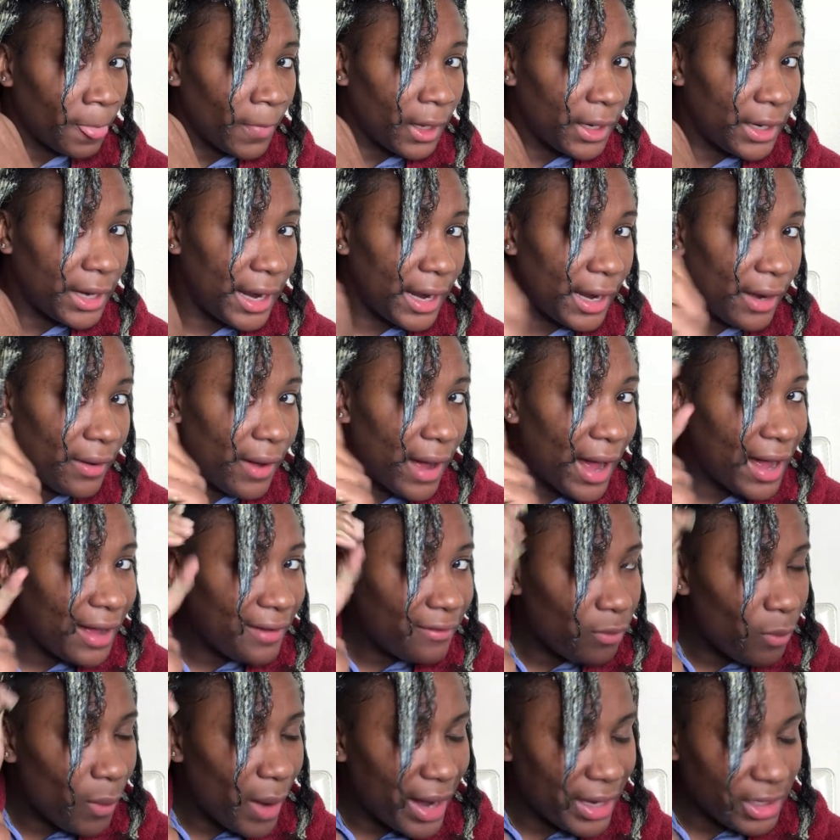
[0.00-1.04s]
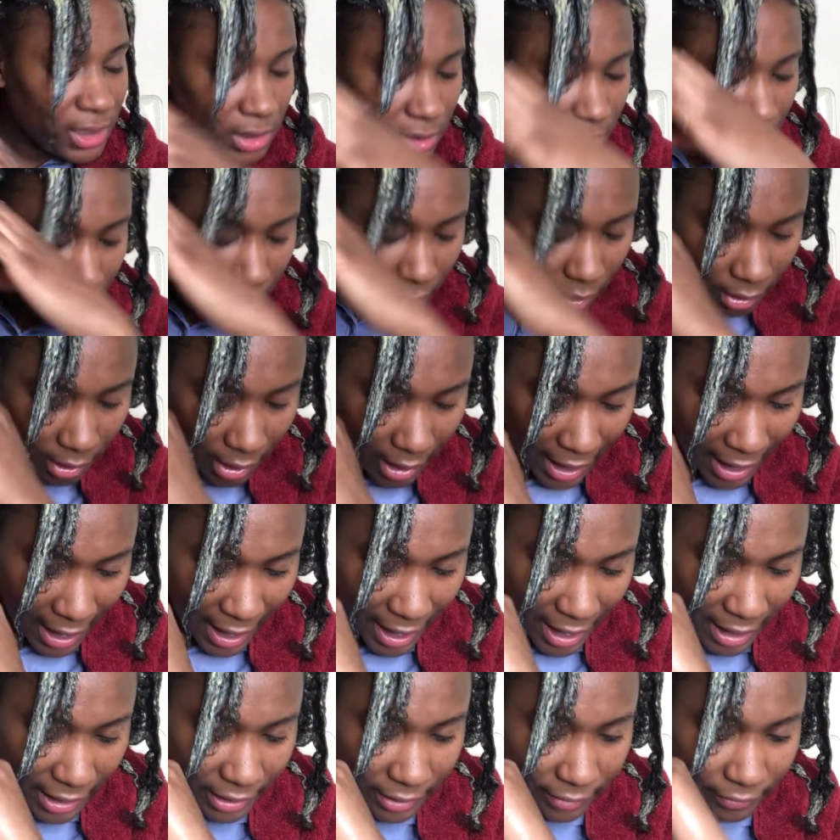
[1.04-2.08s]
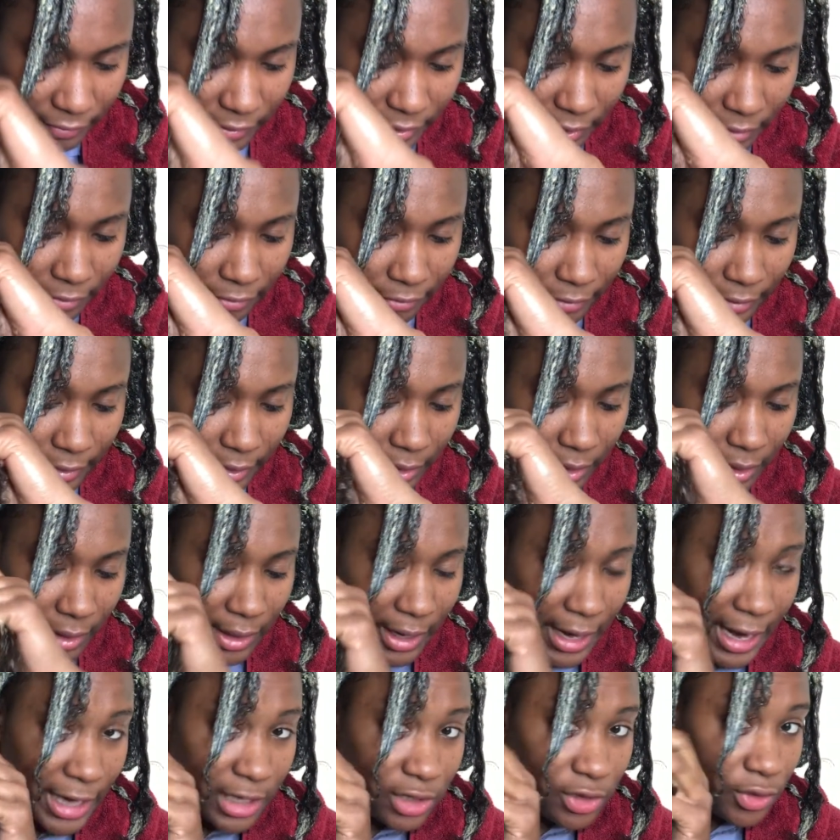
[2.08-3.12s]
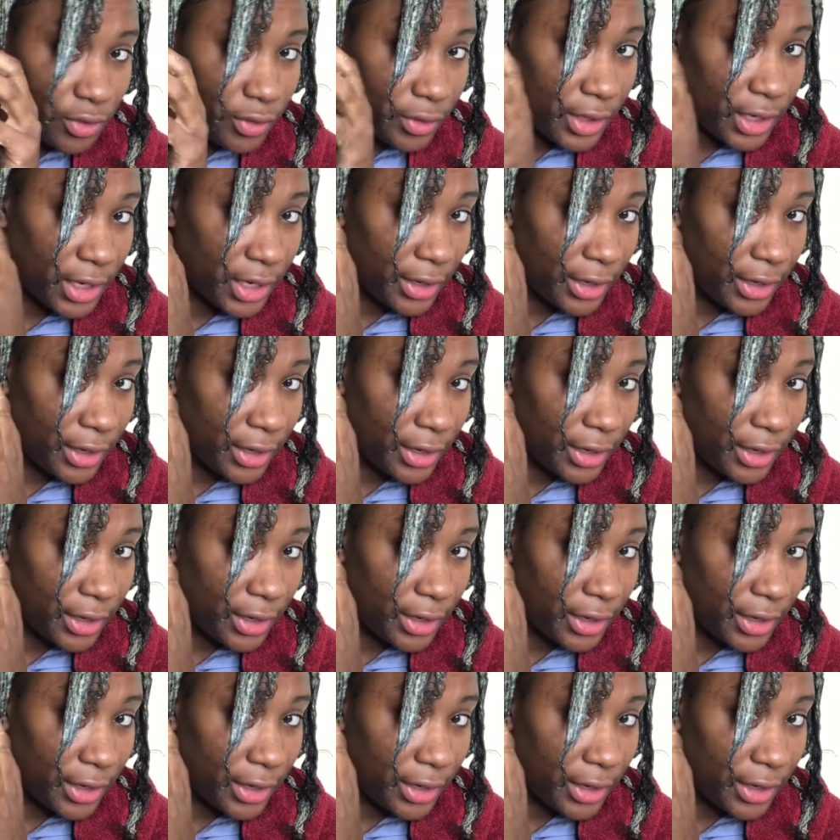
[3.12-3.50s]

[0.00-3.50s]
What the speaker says: Now, I've watched a lot of different natural hair